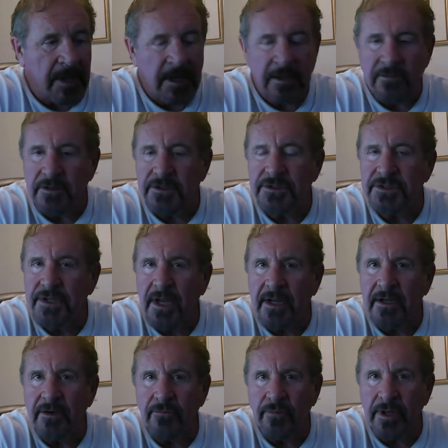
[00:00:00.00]
The
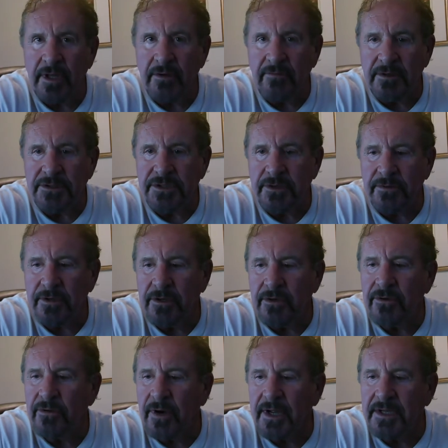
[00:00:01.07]
second week was a little
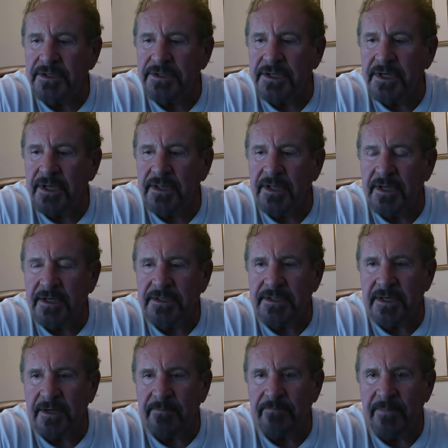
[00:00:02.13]
crazy in that
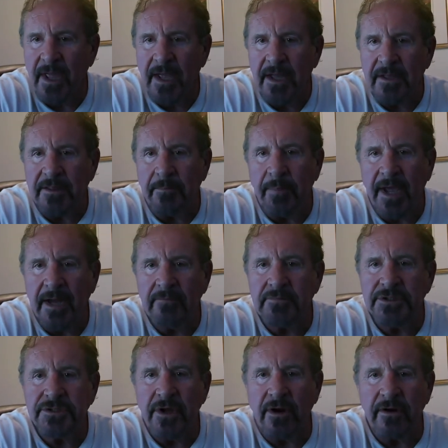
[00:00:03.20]
the pain was
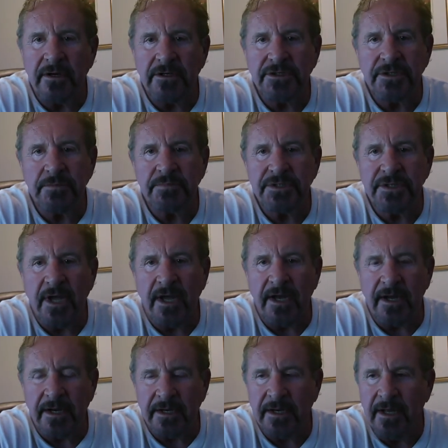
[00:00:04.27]
starting to
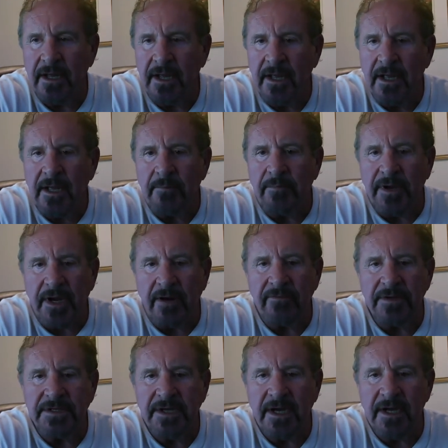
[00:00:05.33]
subside, but every
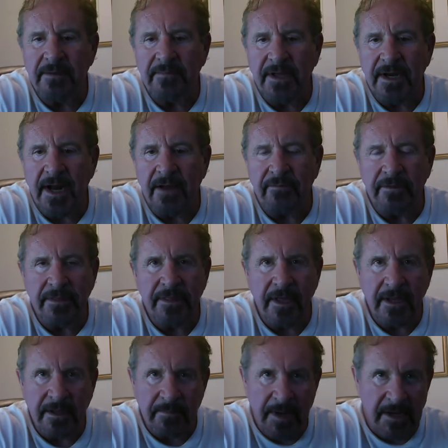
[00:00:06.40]
time that I would
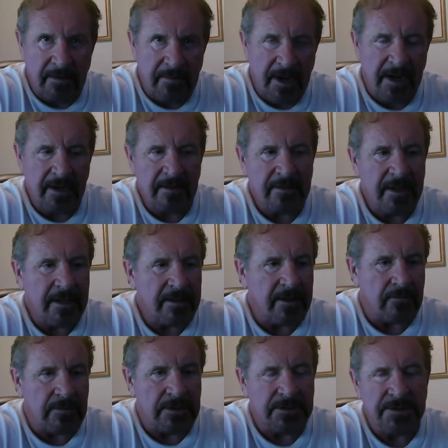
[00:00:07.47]
think about anything that
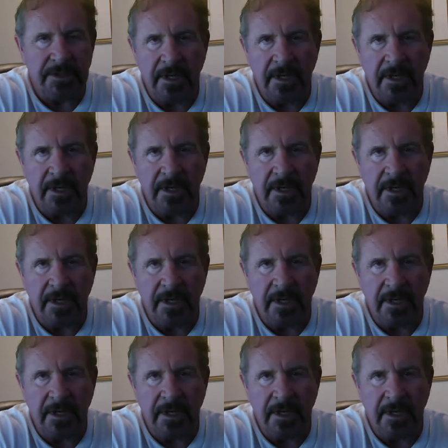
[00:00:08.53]
was